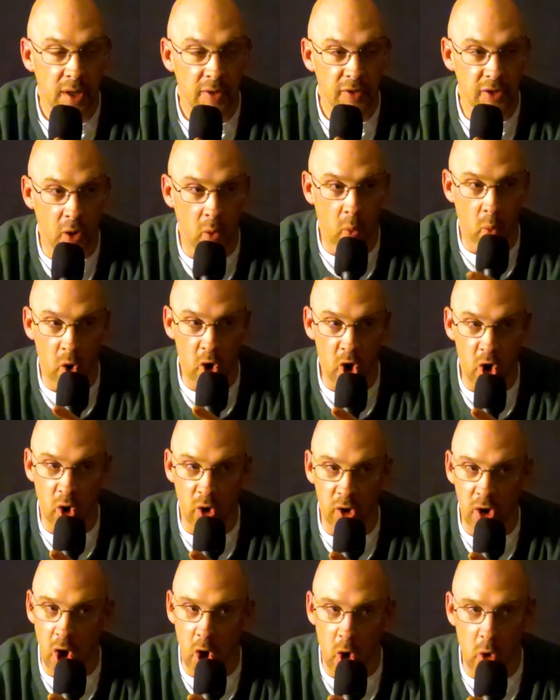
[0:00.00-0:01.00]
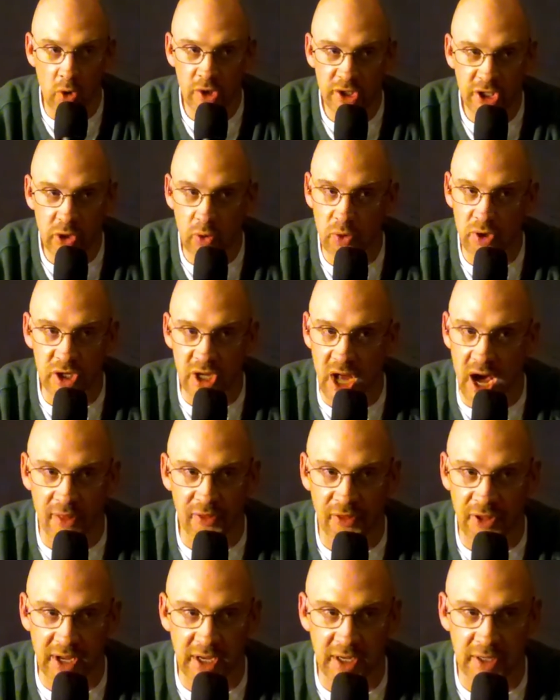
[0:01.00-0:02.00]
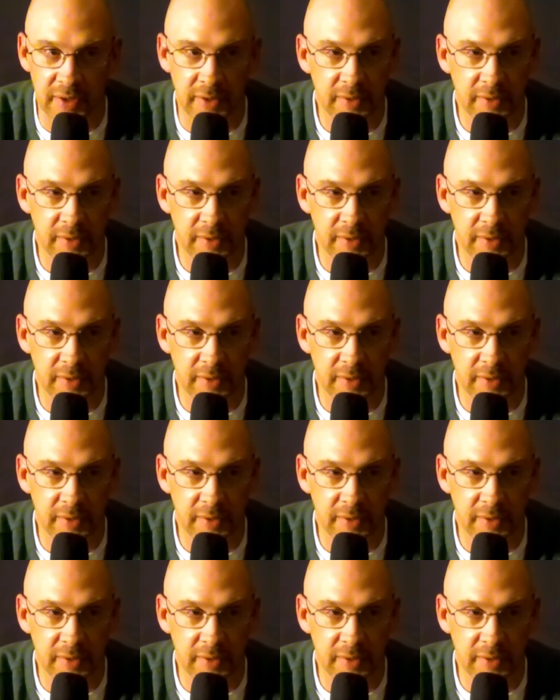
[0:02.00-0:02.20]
The world owes you nothing